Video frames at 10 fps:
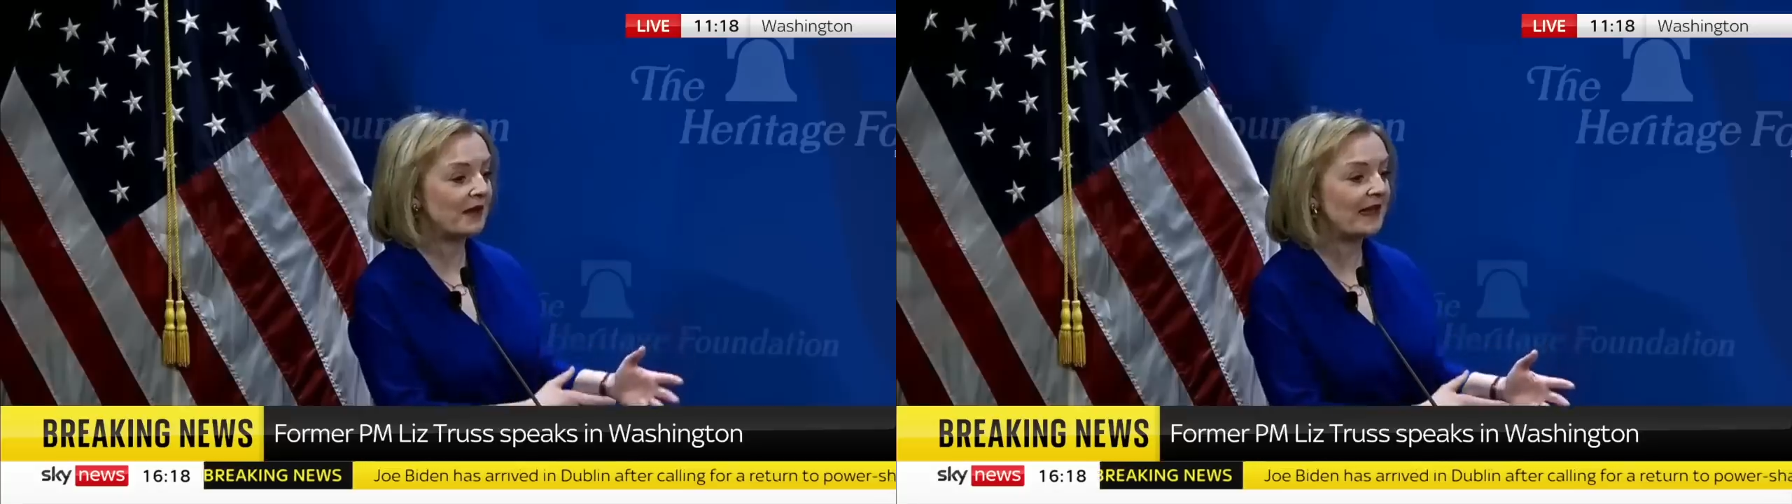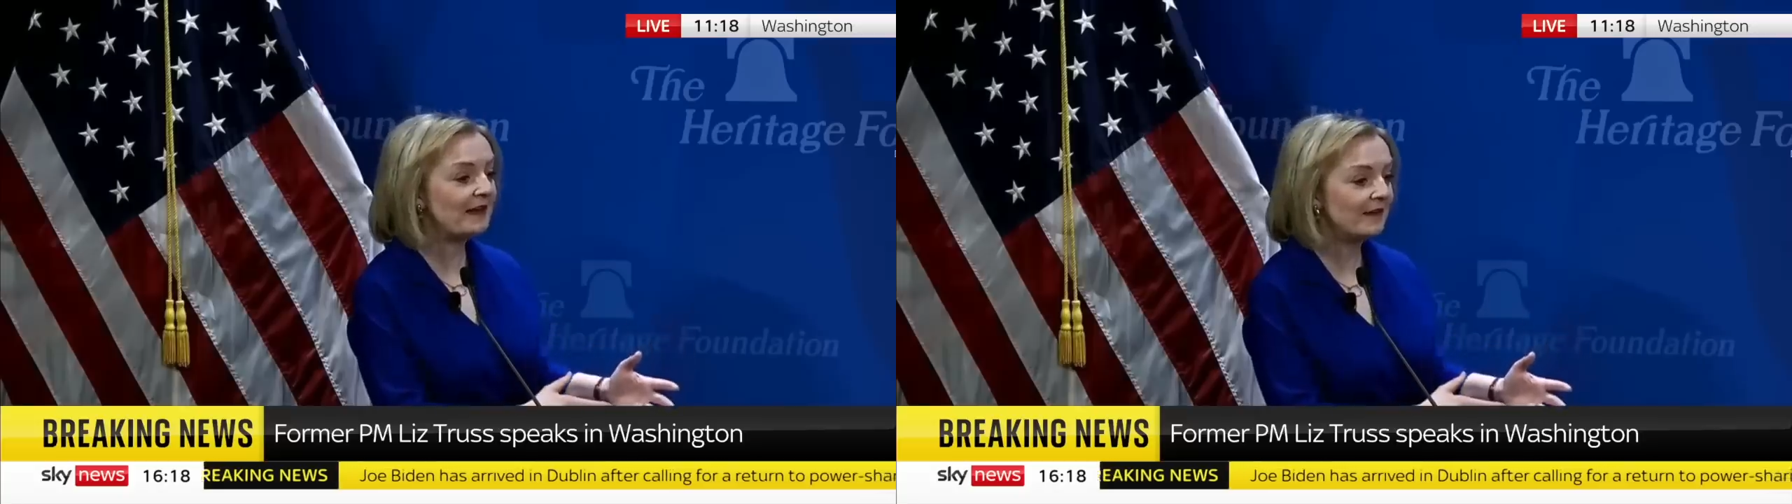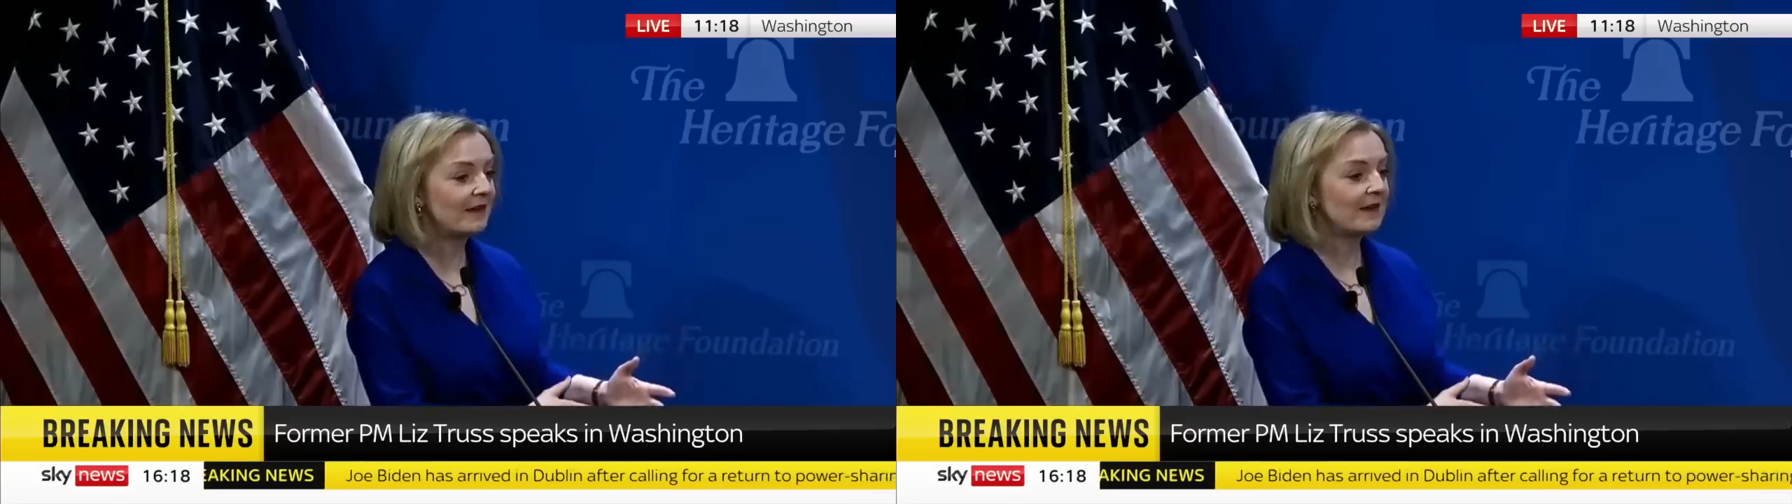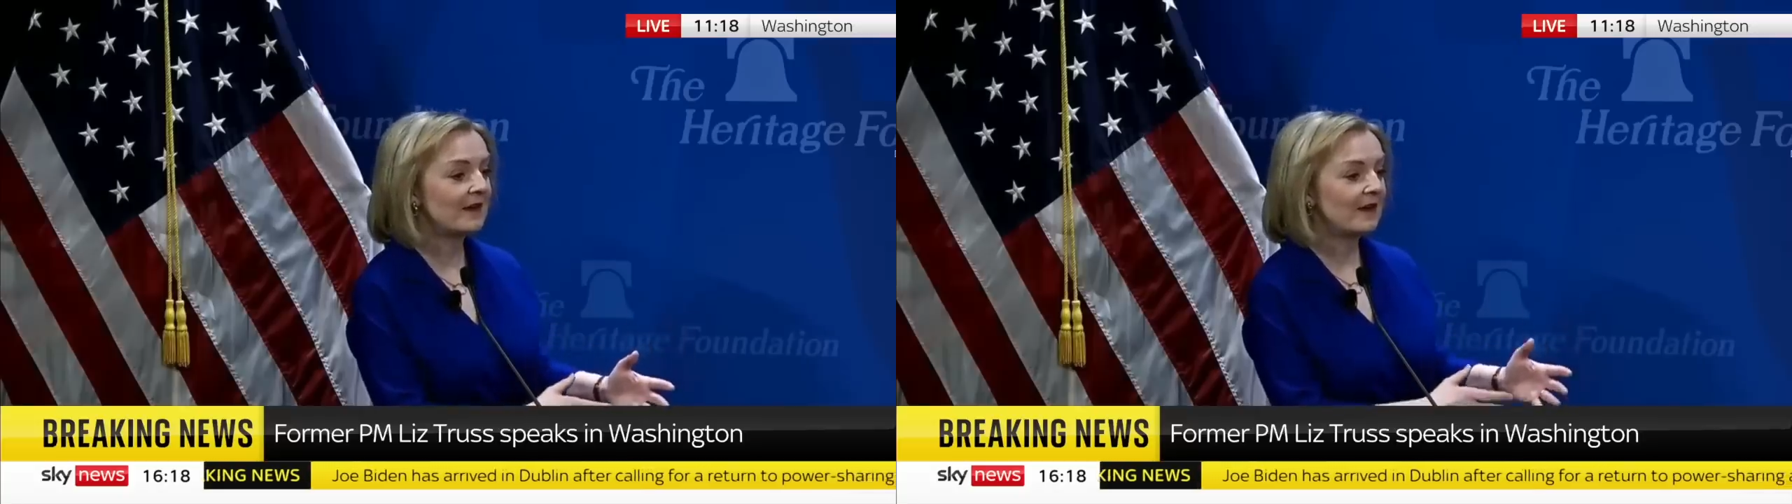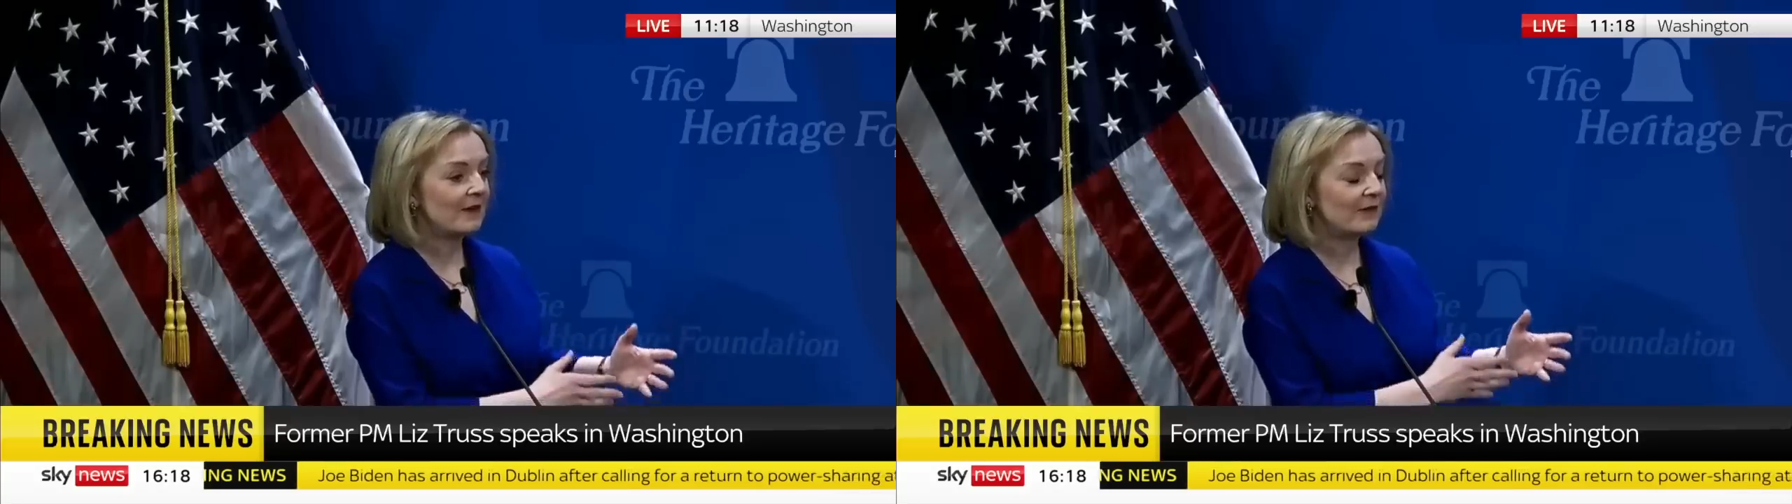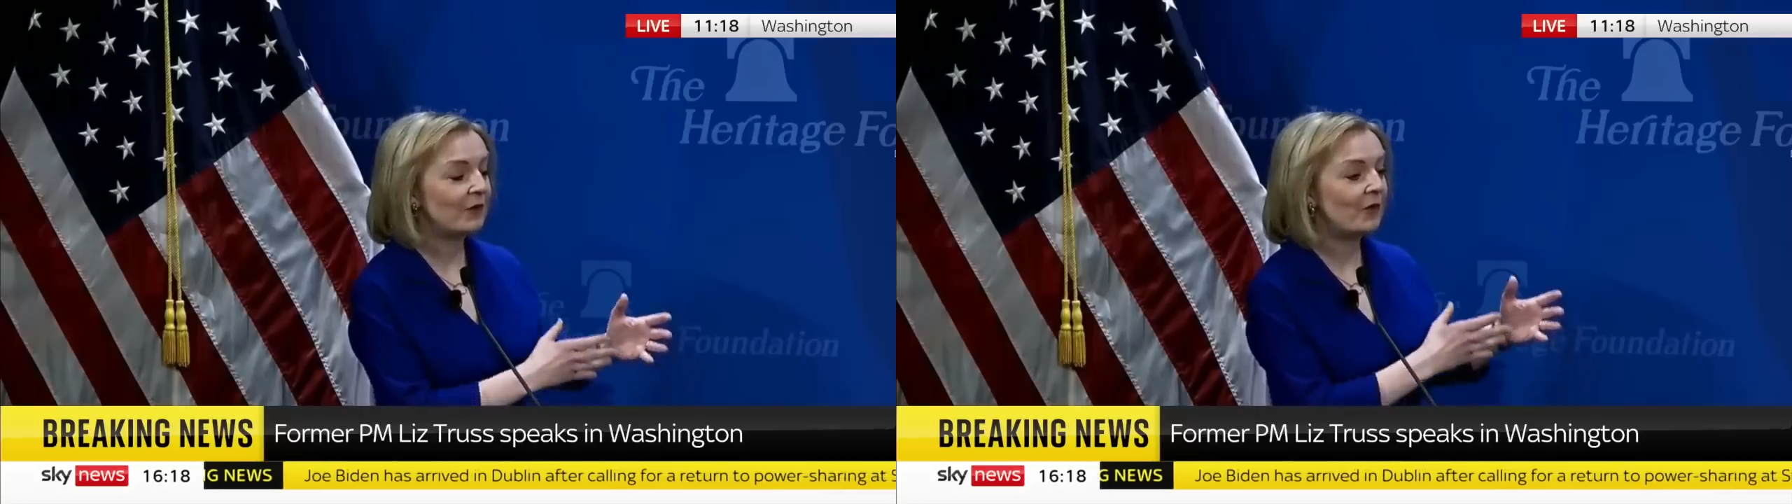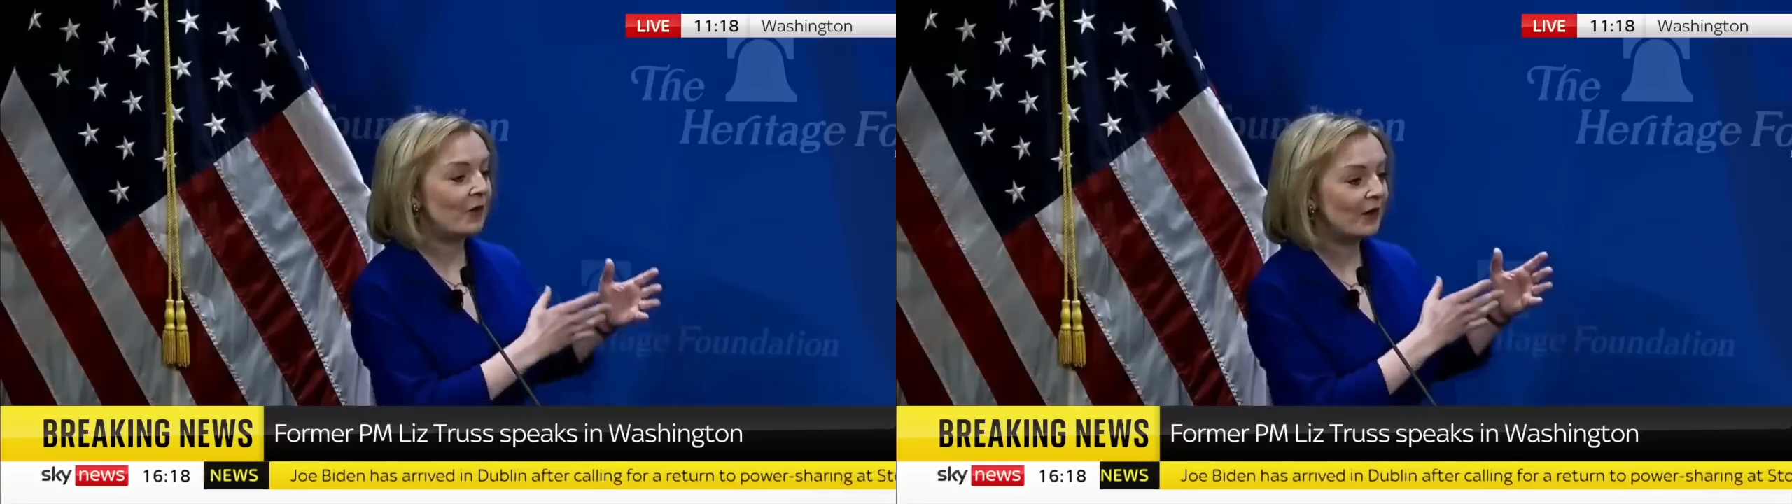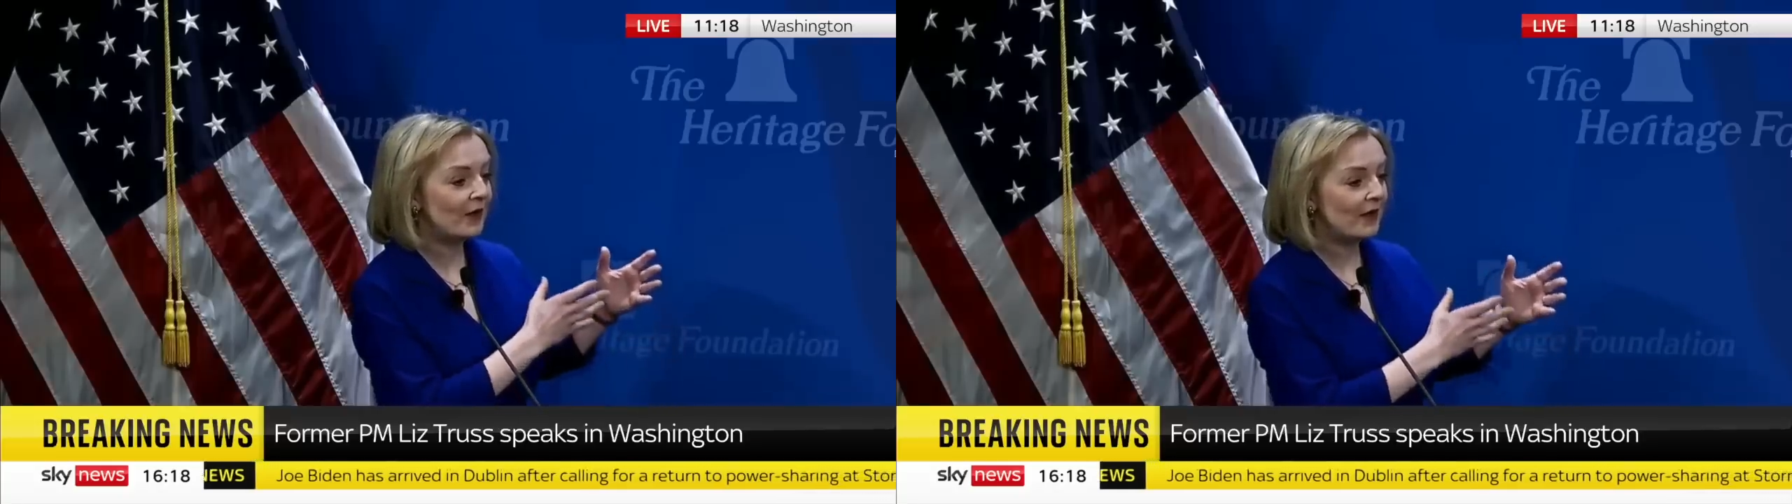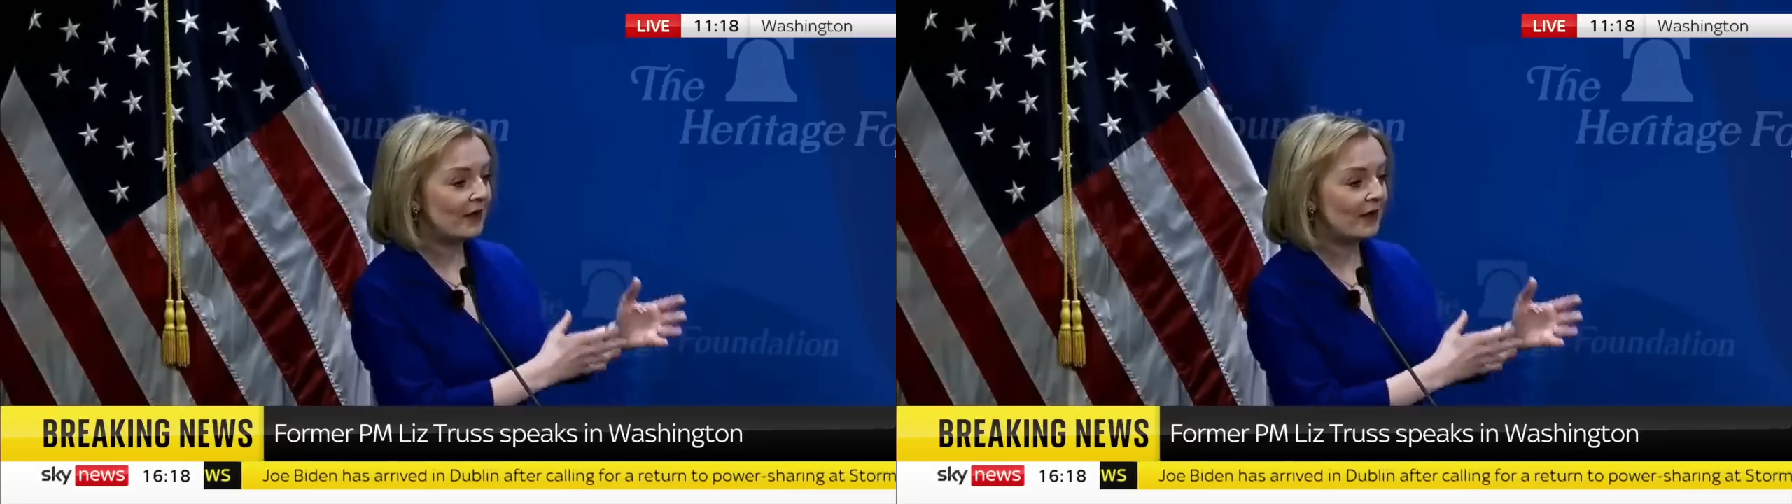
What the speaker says: money for